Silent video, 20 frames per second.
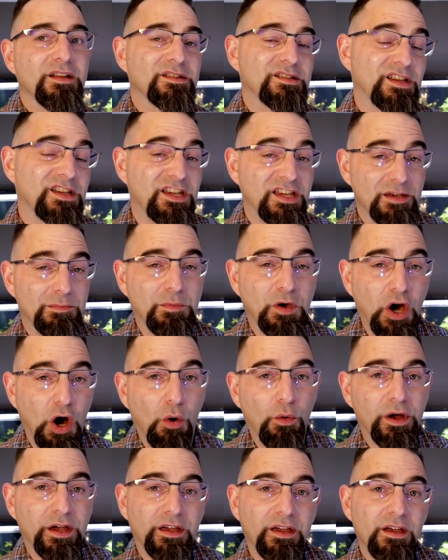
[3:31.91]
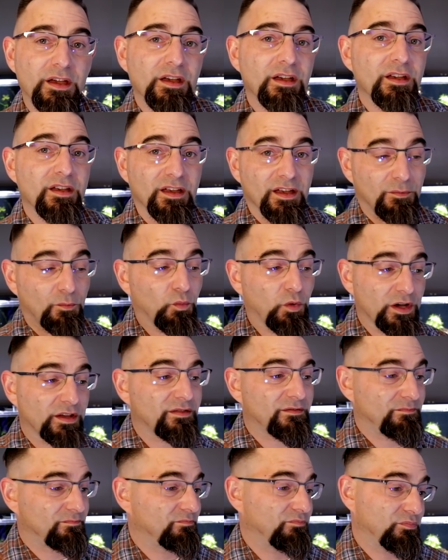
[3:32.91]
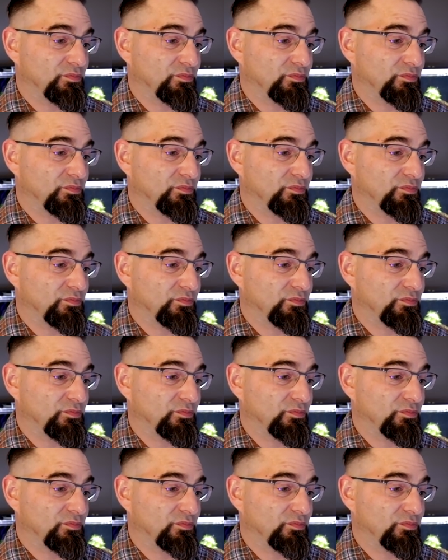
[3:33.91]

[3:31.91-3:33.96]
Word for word: to keep going with